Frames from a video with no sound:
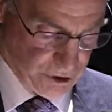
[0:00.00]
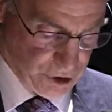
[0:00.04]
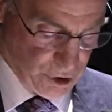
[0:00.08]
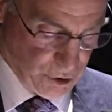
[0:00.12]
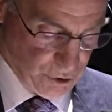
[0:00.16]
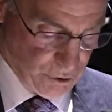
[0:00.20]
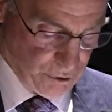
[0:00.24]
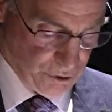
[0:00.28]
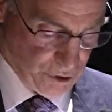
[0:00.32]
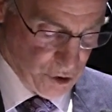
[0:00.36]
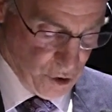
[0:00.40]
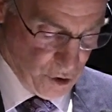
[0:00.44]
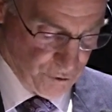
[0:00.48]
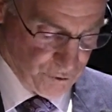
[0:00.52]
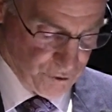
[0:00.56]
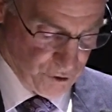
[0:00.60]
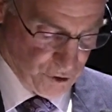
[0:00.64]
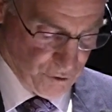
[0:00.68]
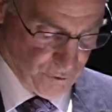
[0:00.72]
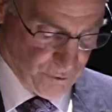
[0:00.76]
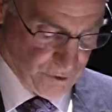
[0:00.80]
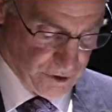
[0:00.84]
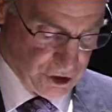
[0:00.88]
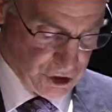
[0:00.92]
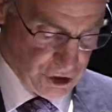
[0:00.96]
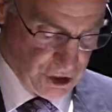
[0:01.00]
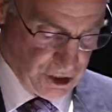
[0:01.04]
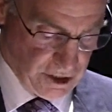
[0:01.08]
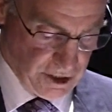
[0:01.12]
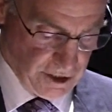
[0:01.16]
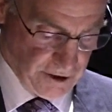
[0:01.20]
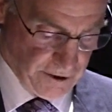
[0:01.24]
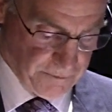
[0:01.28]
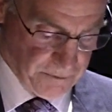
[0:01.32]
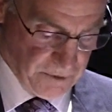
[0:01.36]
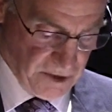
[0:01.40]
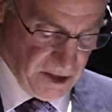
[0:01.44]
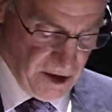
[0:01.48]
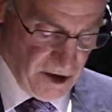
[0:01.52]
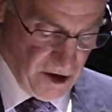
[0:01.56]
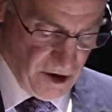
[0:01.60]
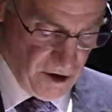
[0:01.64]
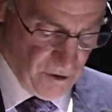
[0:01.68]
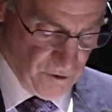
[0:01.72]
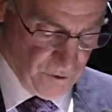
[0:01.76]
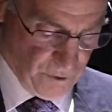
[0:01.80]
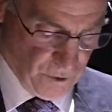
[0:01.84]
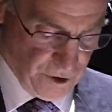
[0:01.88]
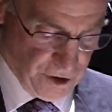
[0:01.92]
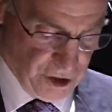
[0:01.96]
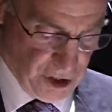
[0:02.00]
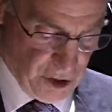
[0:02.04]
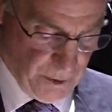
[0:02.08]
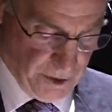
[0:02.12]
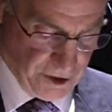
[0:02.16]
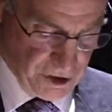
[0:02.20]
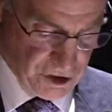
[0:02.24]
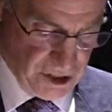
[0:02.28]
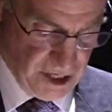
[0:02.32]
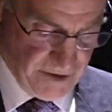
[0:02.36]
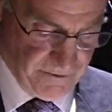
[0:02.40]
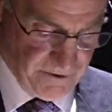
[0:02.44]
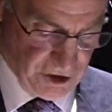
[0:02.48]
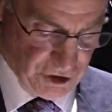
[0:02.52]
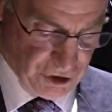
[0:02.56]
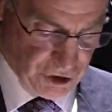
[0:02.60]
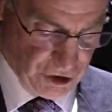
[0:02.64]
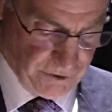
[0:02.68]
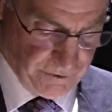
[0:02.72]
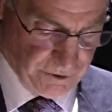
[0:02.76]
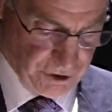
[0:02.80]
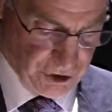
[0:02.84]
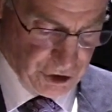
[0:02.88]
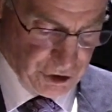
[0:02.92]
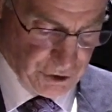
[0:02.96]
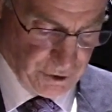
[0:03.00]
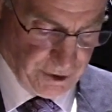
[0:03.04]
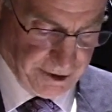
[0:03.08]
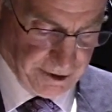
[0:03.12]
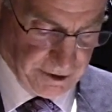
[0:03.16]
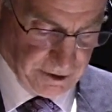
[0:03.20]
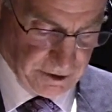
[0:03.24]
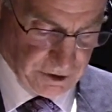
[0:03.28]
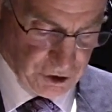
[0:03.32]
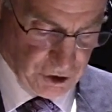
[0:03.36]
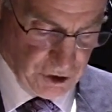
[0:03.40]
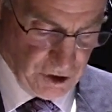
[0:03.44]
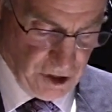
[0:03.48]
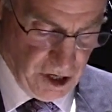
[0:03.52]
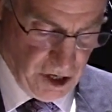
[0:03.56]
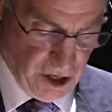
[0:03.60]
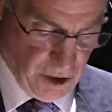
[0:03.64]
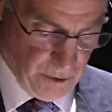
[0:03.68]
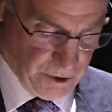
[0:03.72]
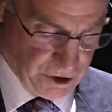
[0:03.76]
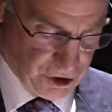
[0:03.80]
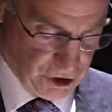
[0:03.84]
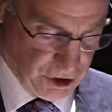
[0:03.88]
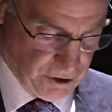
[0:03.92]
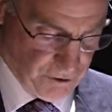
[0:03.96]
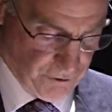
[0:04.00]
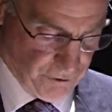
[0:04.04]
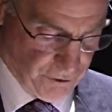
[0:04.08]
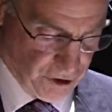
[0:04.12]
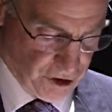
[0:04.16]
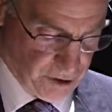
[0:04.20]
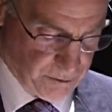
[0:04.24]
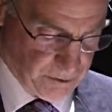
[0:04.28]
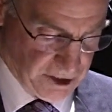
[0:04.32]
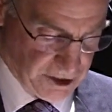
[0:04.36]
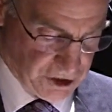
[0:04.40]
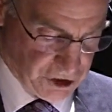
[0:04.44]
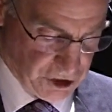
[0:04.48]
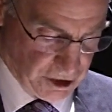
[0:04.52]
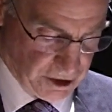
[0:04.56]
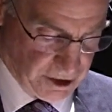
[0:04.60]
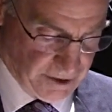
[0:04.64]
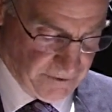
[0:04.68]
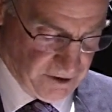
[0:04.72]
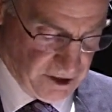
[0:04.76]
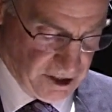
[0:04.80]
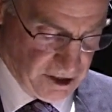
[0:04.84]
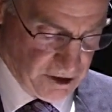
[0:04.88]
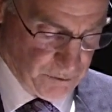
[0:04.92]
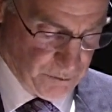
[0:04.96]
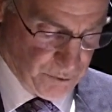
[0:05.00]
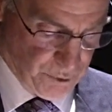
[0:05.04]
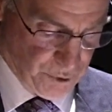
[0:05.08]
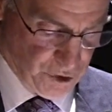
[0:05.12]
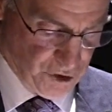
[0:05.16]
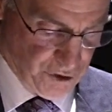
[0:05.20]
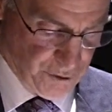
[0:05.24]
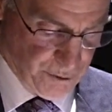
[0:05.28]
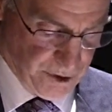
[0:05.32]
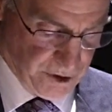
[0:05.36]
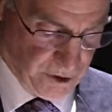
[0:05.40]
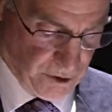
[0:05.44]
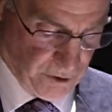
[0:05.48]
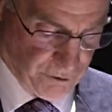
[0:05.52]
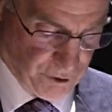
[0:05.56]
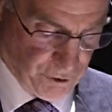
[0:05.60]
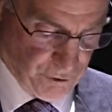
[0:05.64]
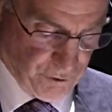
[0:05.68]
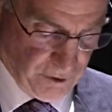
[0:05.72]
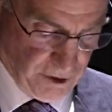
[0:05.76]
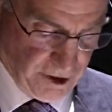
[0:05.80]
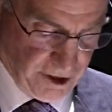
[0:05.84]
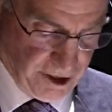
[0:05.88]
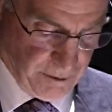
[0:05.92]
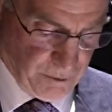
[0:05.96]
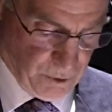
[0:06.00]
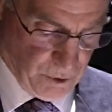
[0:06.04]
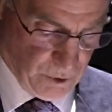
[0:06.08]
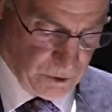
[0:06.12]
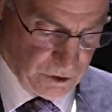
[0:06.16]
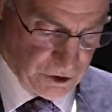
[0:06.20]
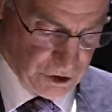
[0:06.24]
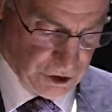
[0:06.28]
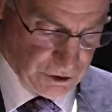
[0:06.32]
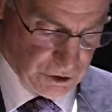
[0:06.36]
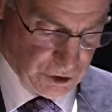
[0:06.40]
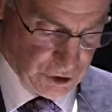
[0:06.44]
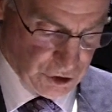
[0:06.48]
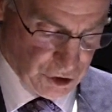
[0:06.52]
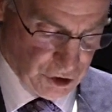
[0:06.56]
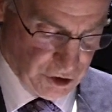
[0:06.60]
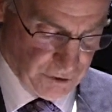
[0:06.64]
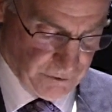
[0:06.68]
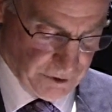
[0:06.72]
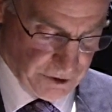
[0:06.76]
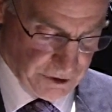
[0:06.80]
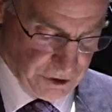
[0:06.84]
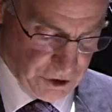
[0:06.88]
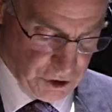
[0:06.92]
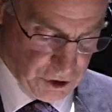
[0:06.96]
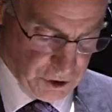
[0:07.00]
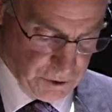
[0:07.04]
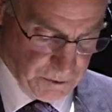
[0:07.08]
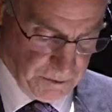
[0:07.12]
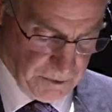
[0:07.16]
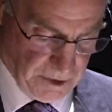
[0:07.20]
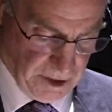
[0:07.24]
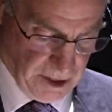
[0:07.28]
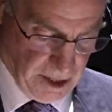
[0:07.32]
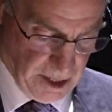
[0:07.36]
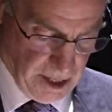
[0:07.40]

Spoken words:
to Norfolk, Virginia, for U.S. Navy service trials, which confirmed a significant improvement over flying boats in service.